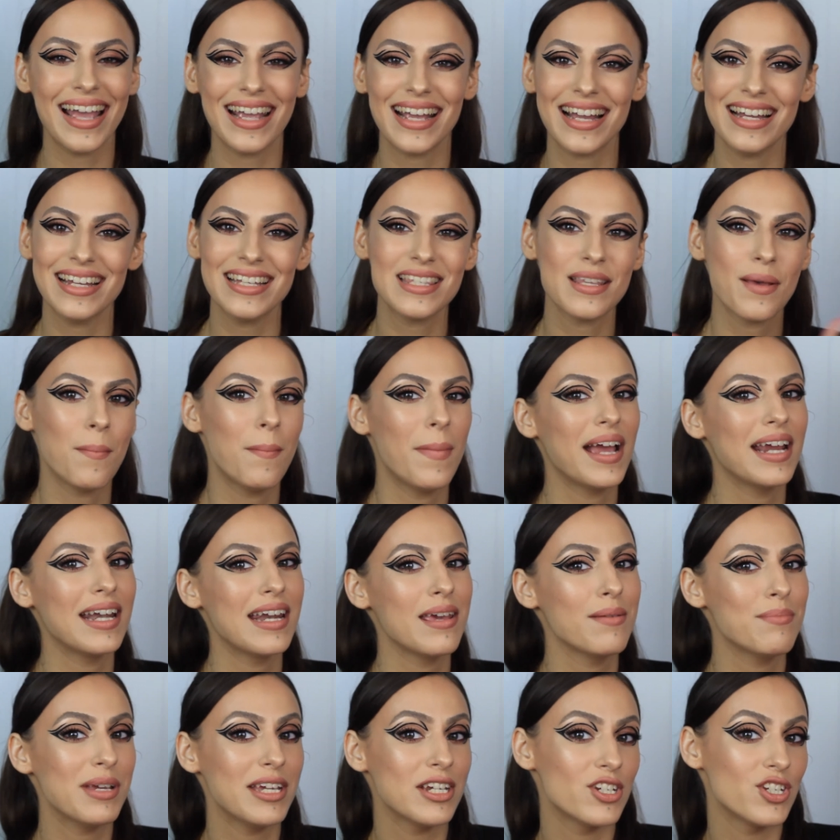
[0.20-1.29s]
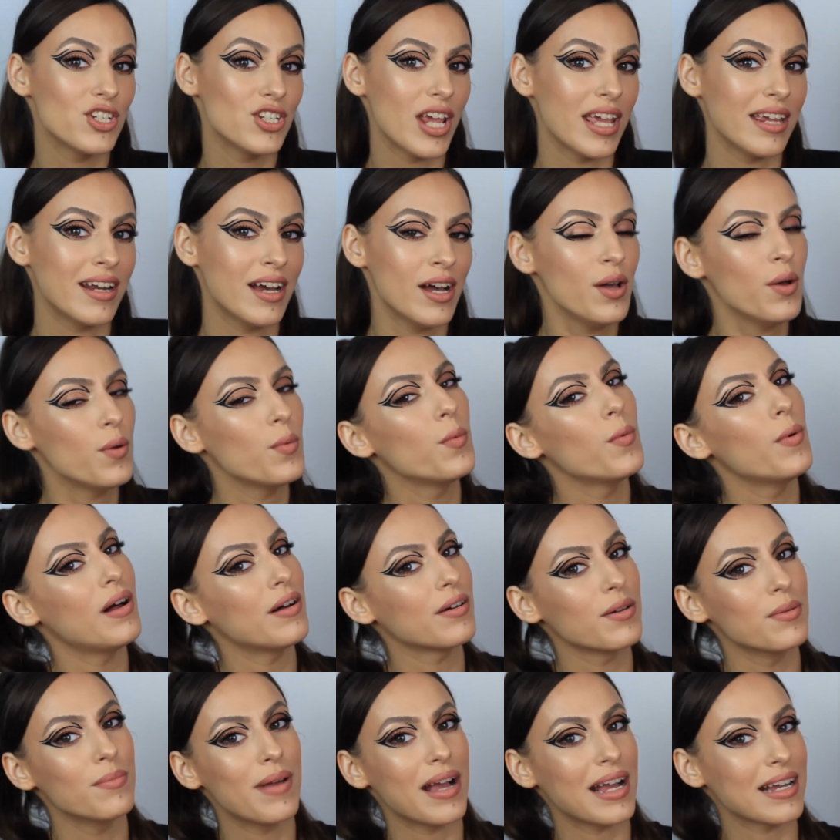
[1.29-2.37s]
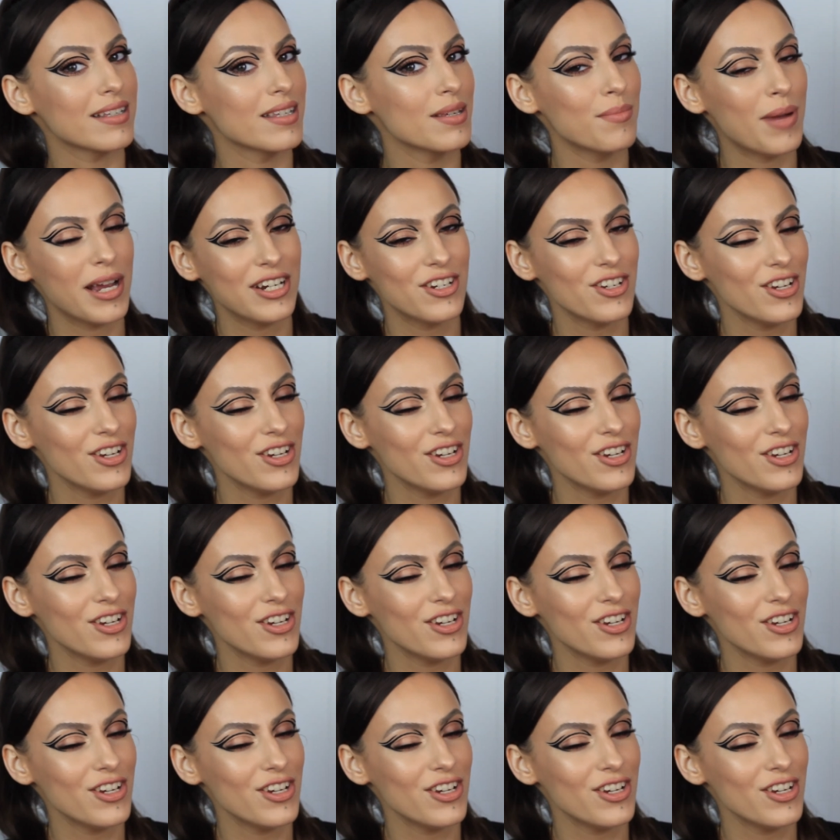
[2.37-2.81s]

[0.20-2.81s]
guys, my name is Shaina. Welcome back to my